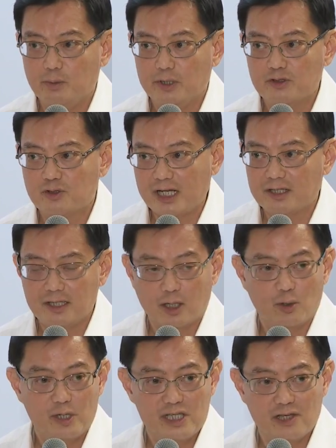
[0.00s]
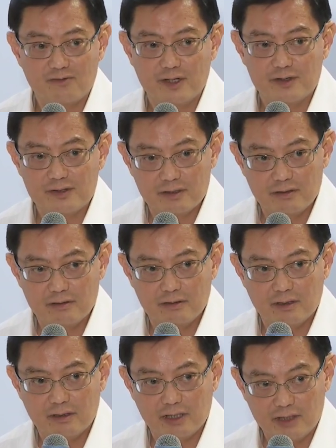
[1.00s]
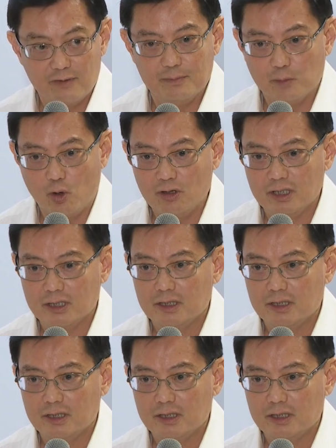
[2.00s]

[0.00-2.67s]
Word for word: will strengthen the cohesiveness uh, even more.